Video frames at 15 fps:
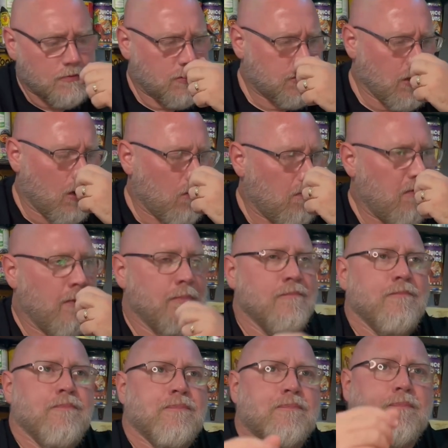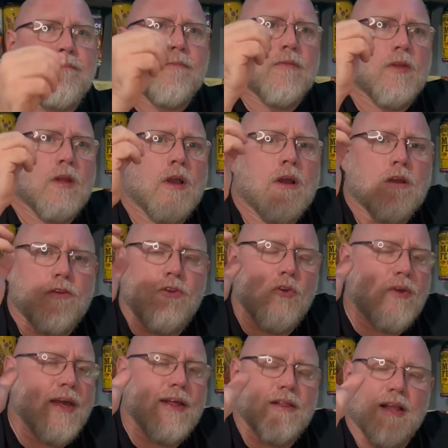So you
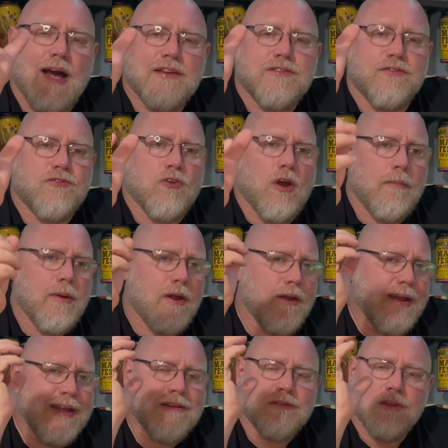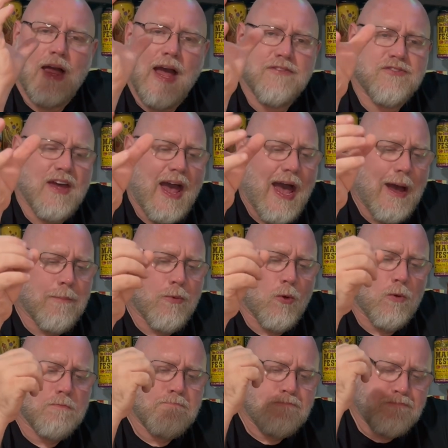get lots of strawberry, lots of
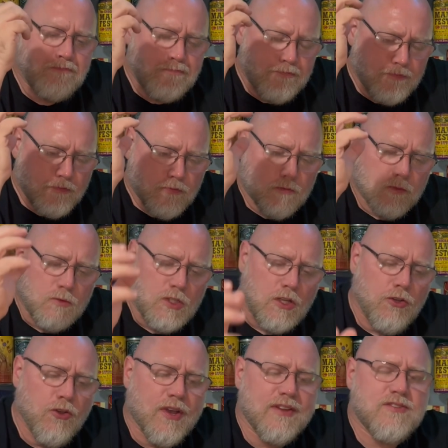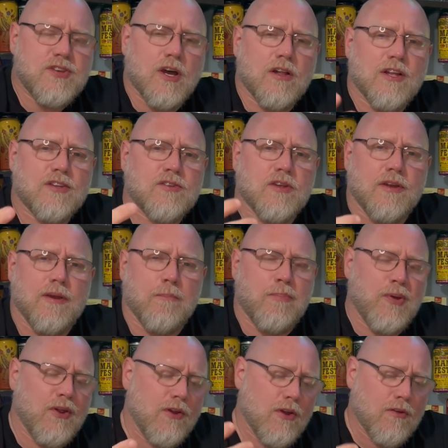apple. You can tell it's an
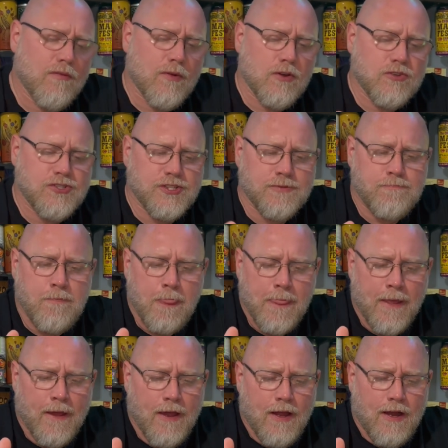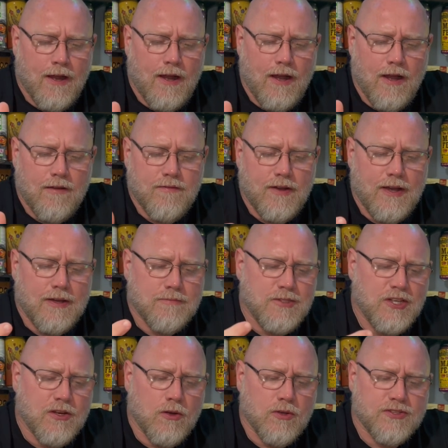imperial version of um,
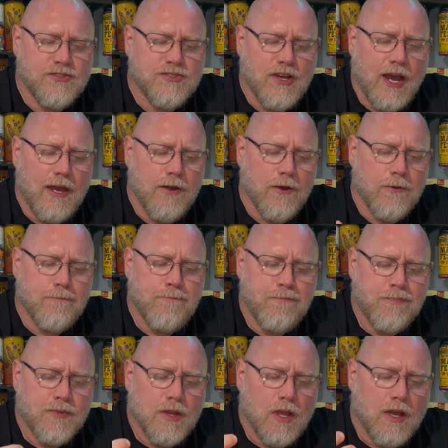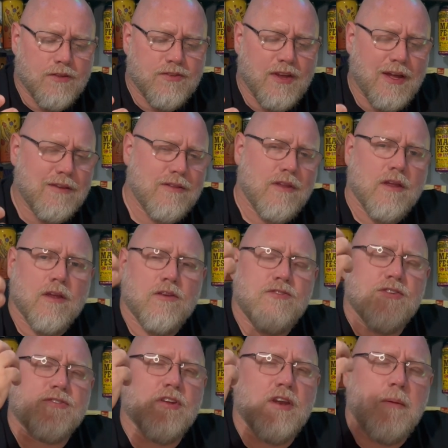you know a cider because that
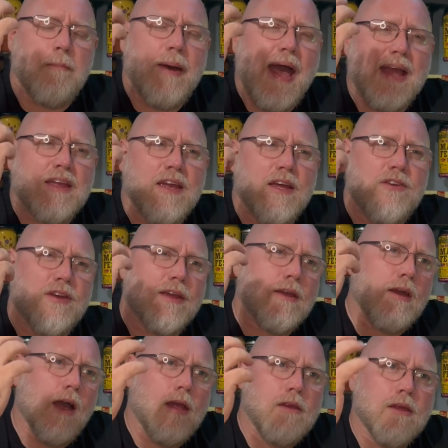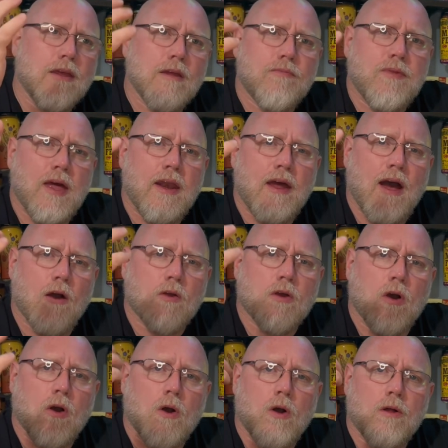just on the back end you kind of get that
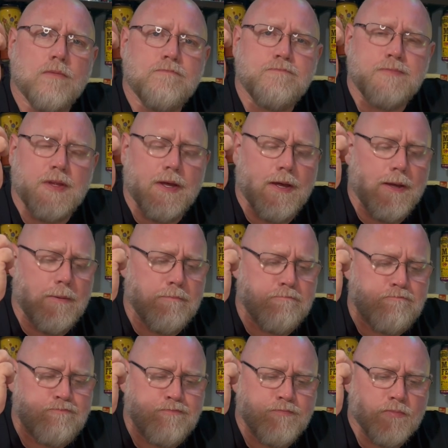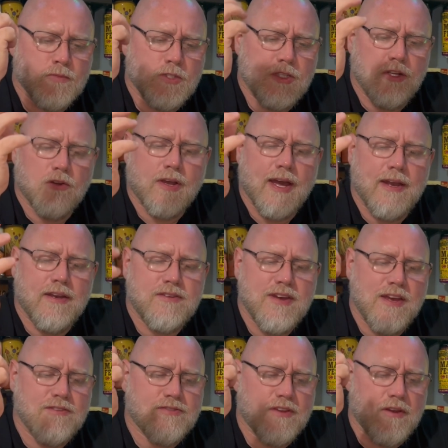alcohol um, you know kind of
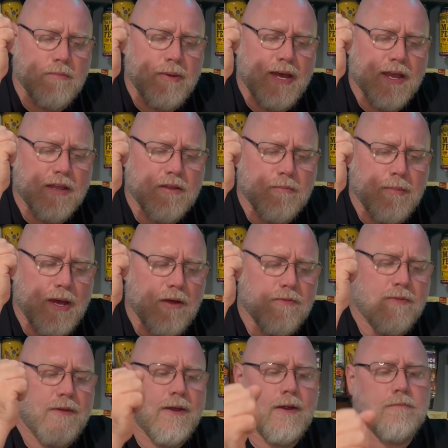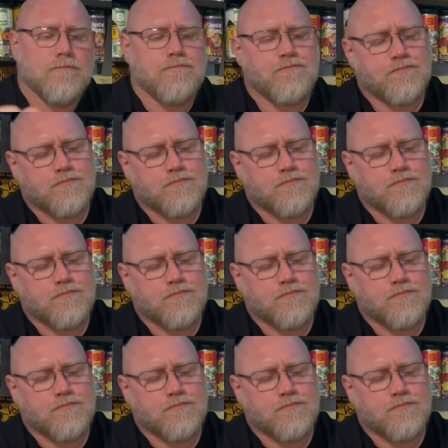taste in the back of the mouth there.